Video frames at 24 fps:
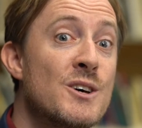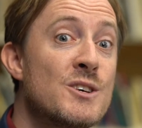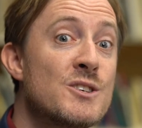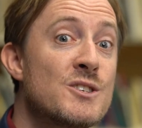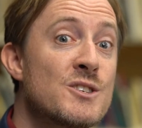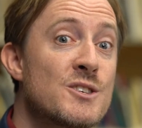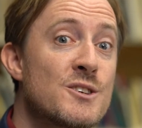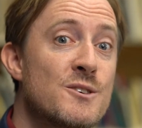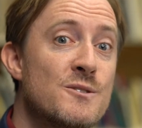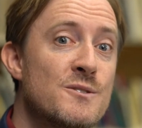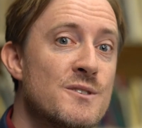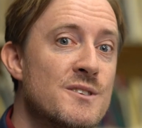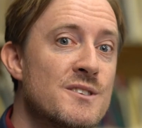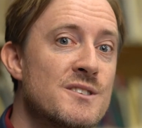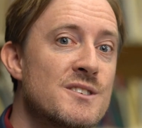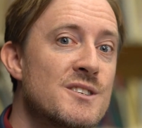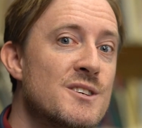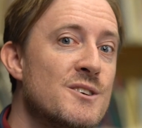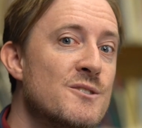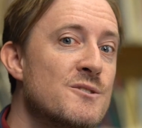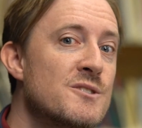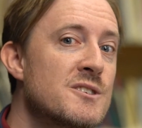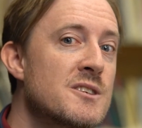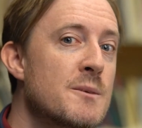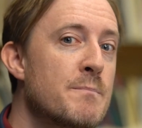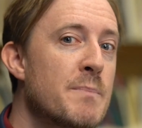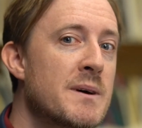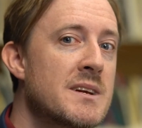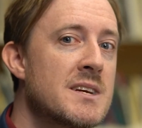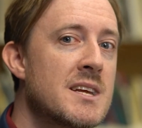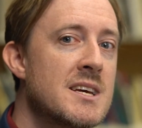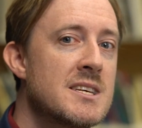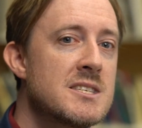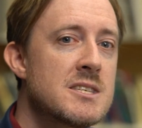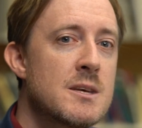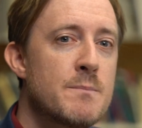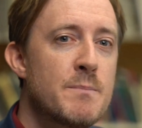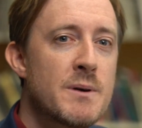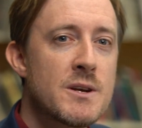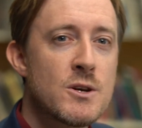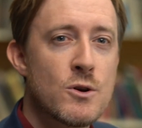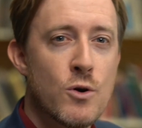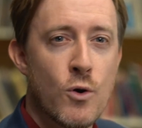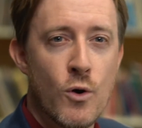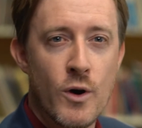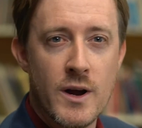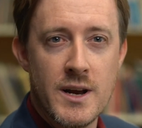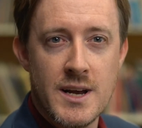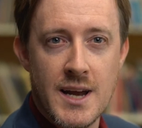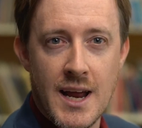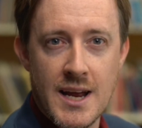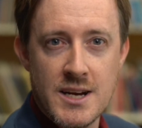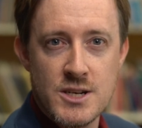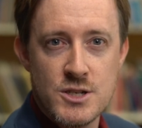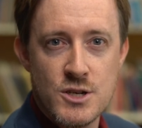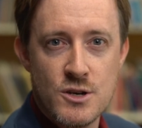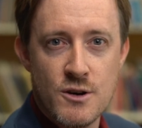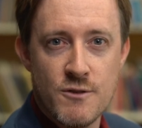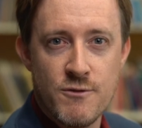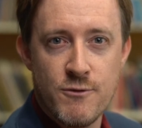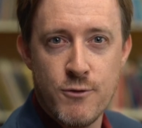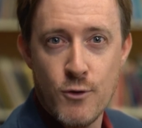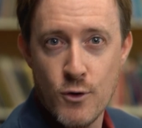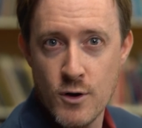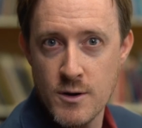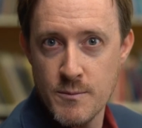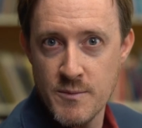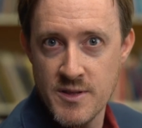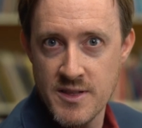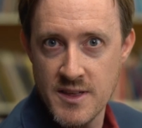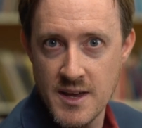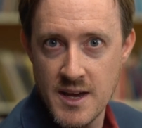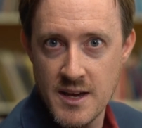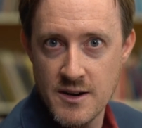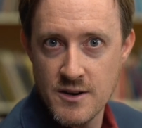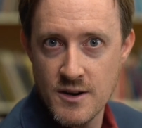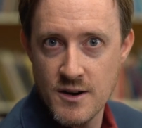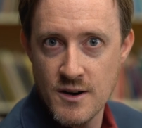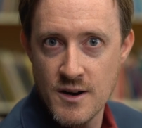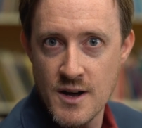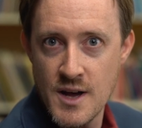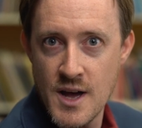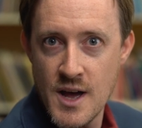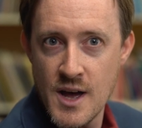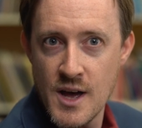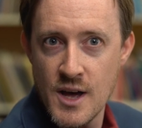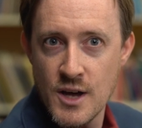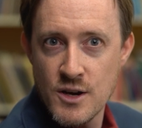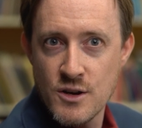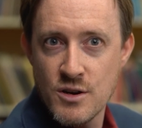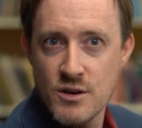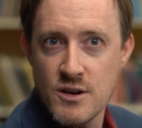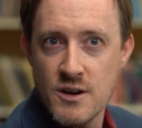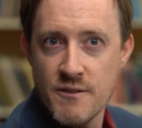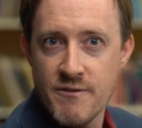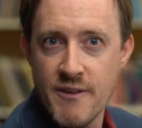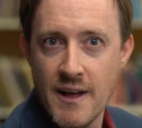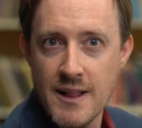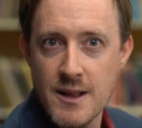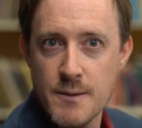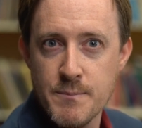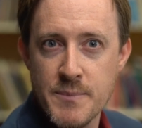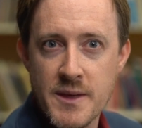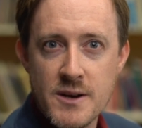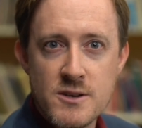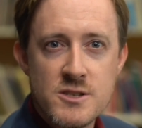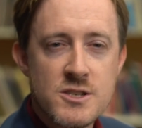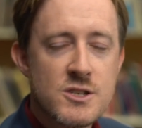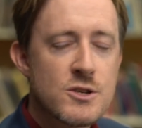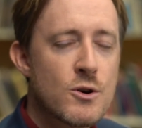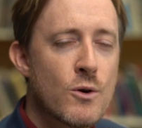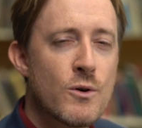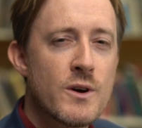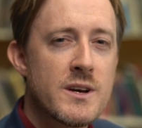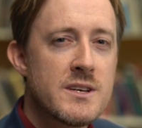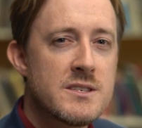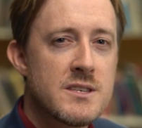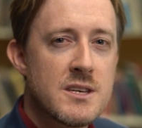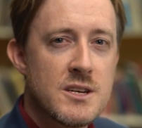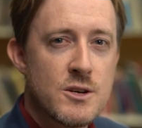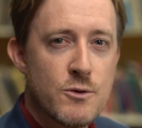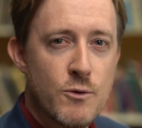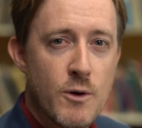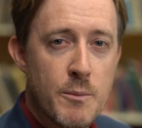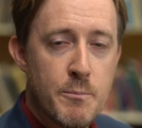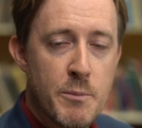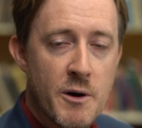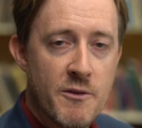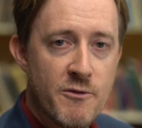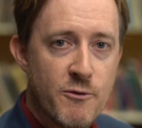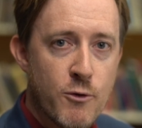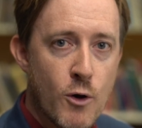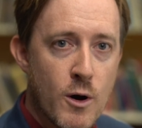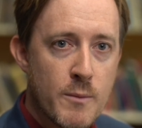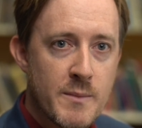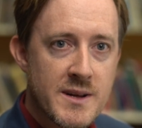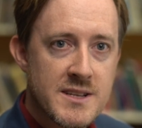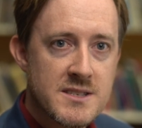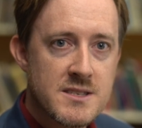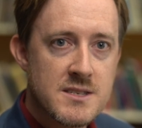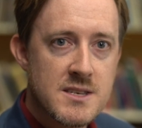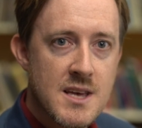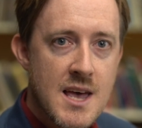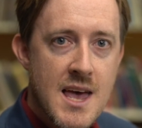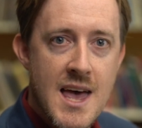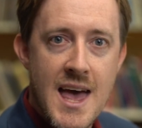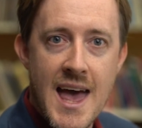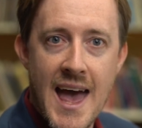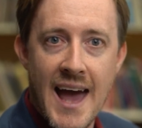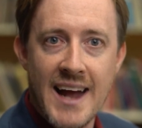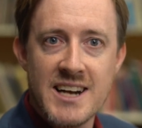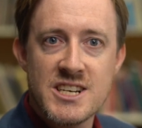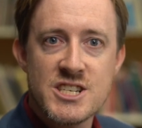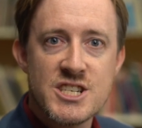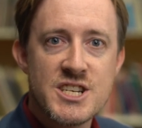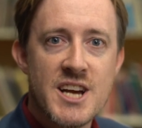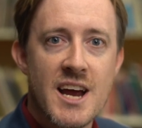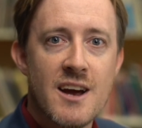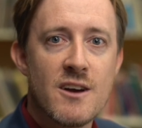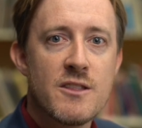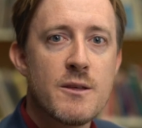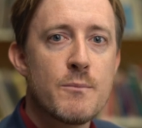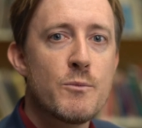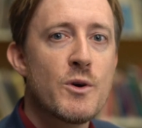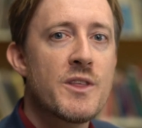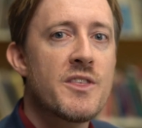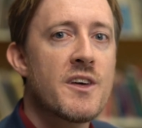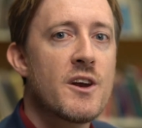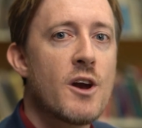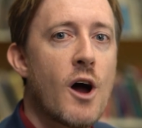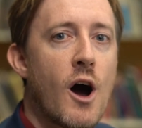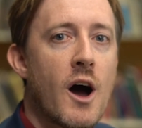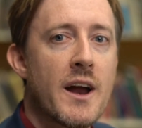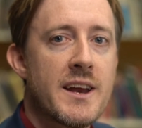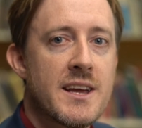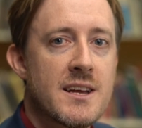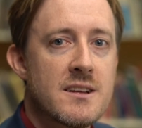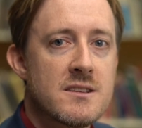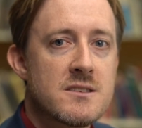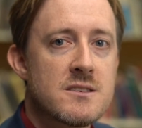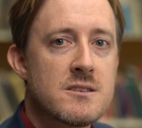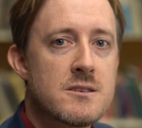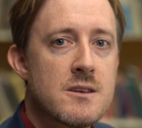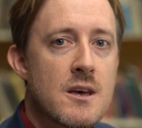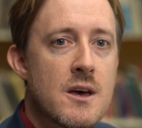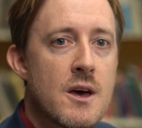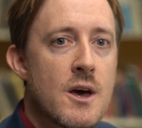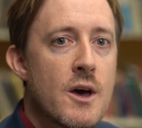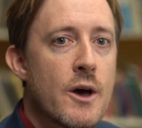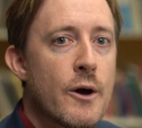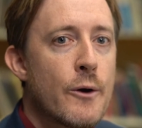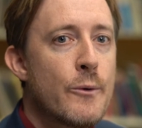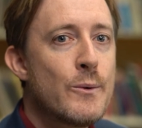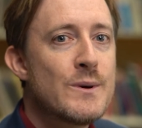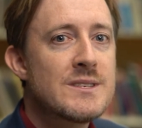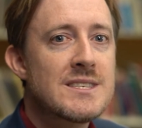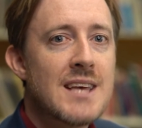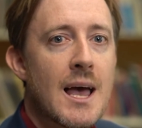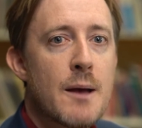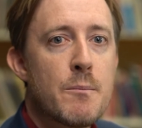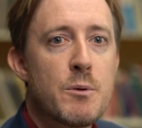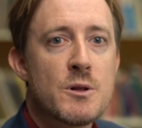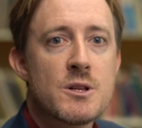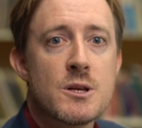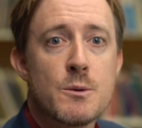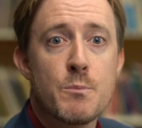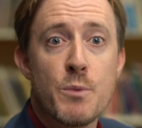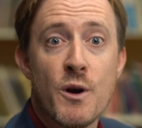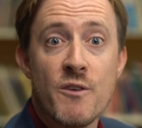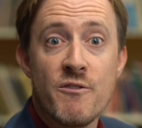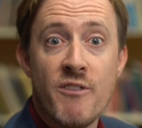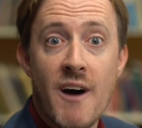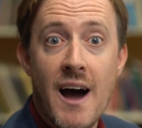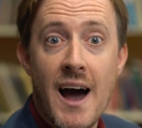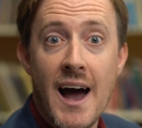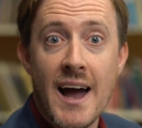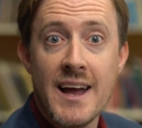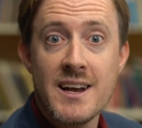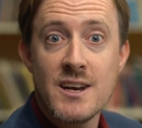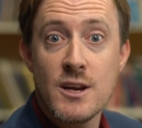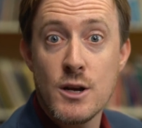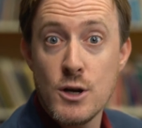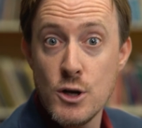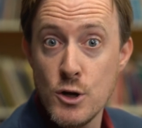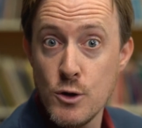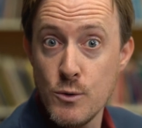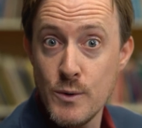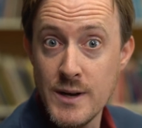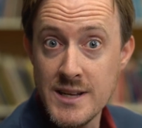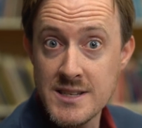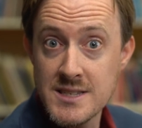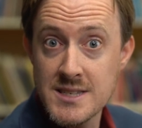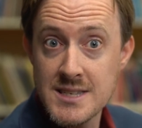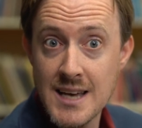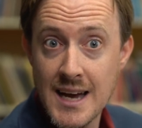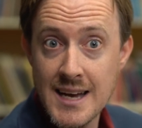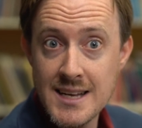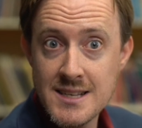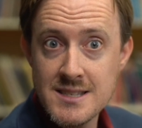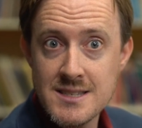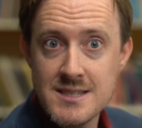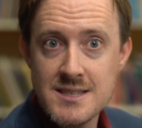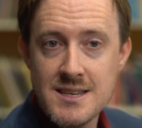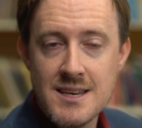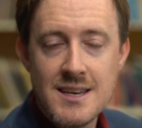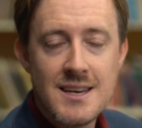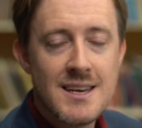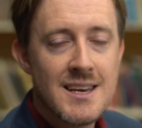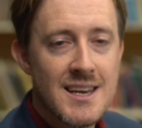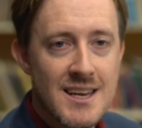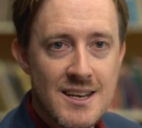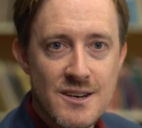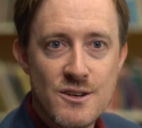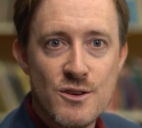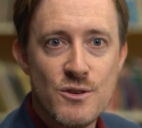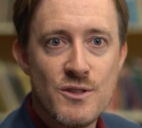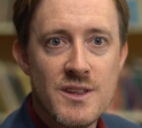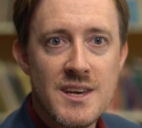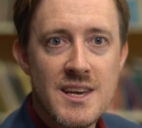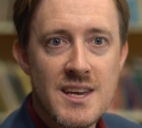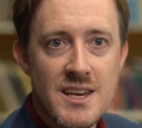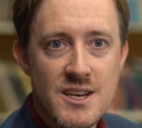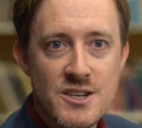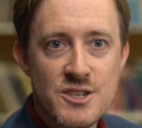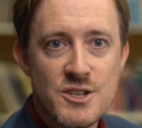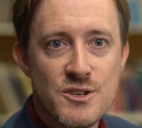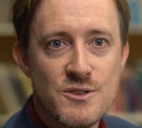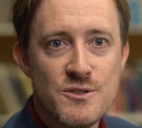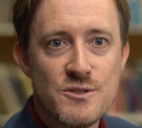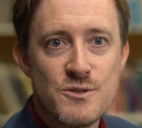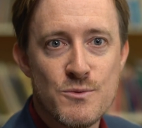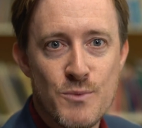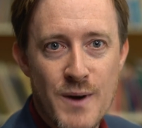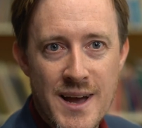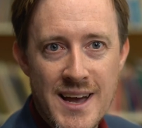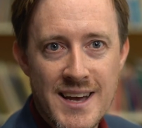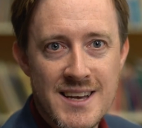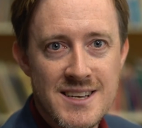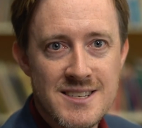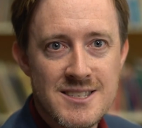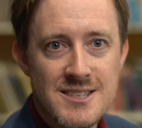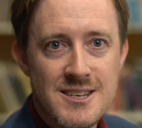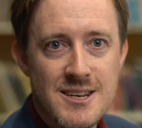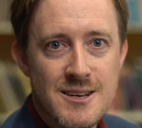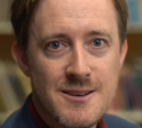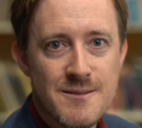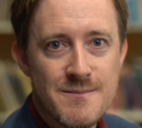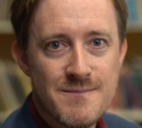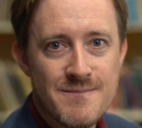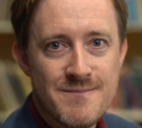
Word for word: Students use the participatory nature of forum theater to develop their stories into a performance and share them with an audience who is able provide new insights into the issues raised.